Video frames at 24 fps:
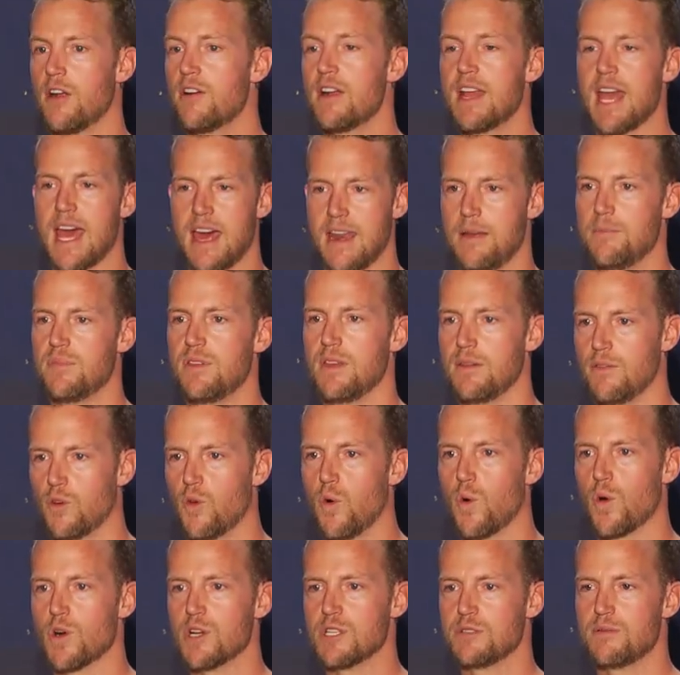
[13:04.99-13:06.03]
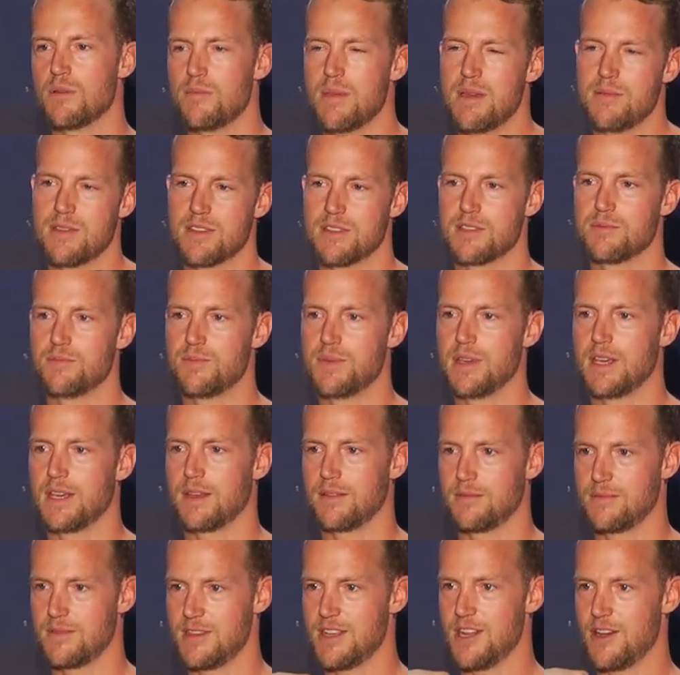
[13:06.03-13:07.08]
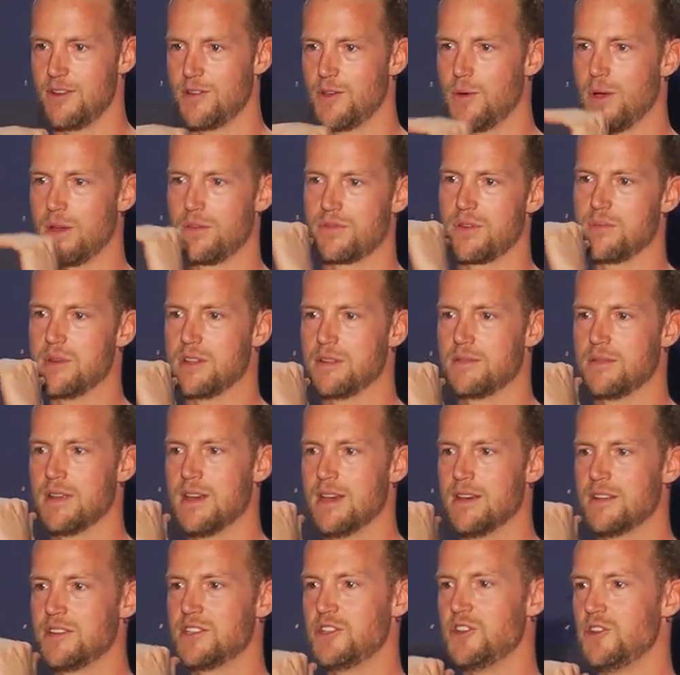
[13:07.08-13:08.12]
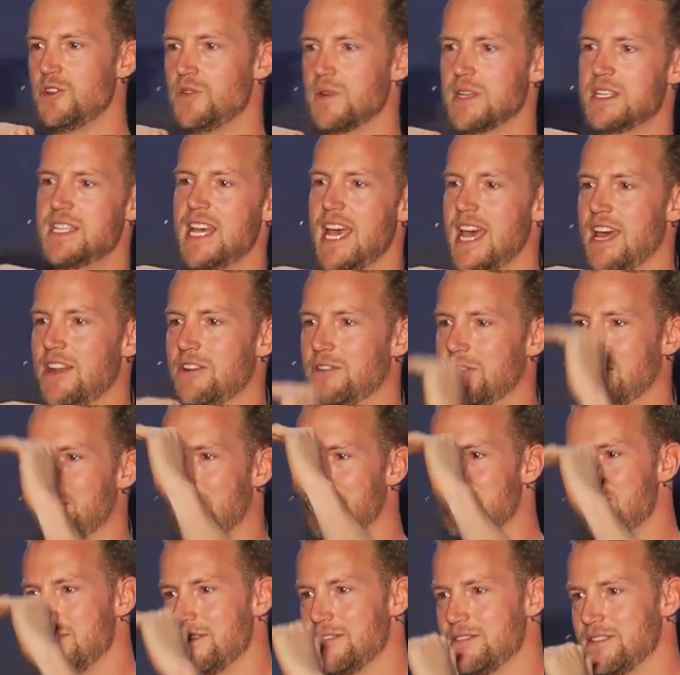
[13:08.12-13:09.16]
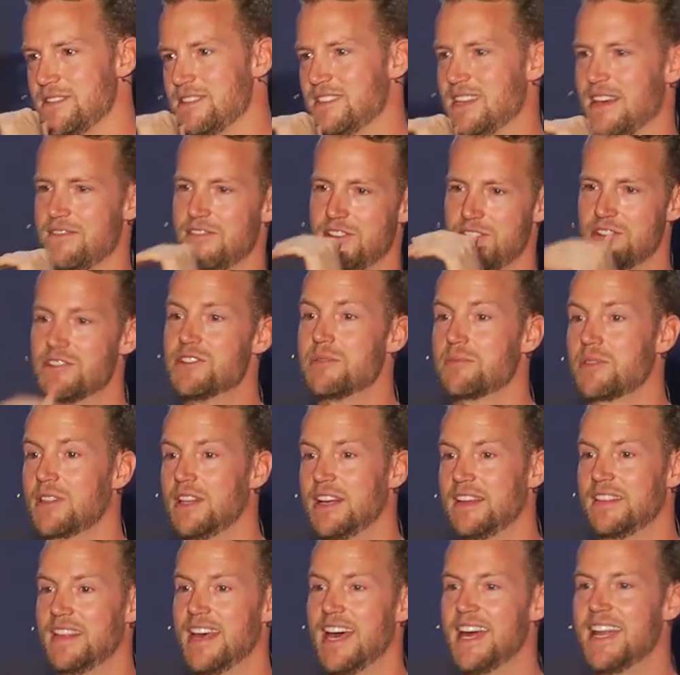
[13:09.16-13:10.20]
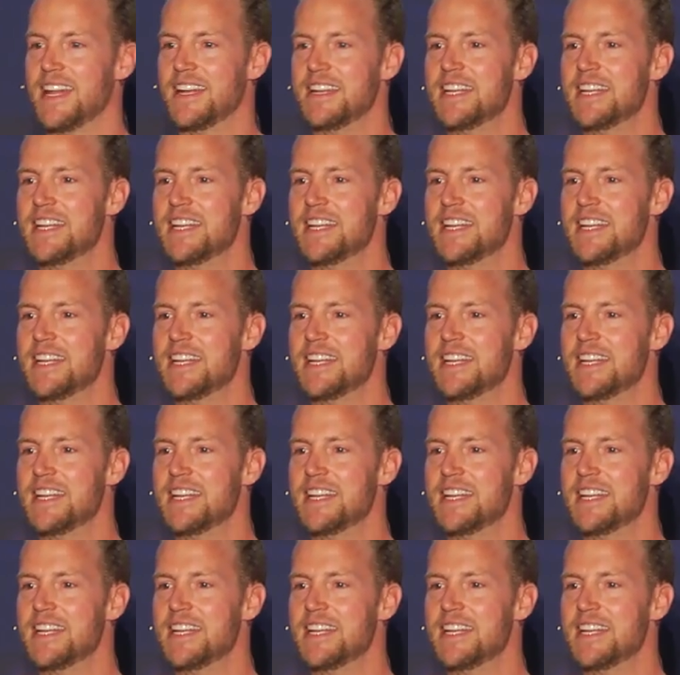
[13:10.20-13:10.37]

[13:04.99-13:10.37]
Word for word: already had empathy, of course, but maybe it's you know, going from a two to a 10 or a three to a seven or something like that.